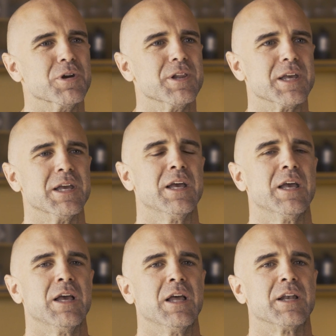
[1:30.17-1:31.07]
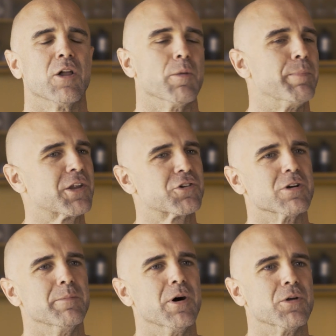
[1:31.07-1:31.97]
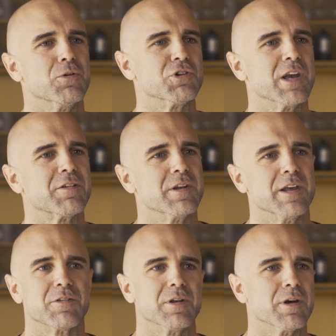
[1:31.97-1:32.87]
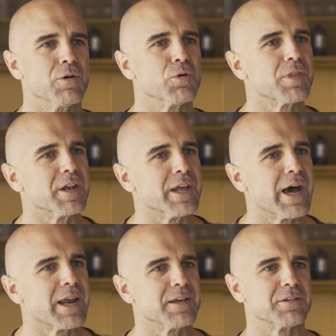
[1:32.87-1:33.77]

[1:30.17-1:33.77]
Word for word: really tell a picture about who Jason is or who the dad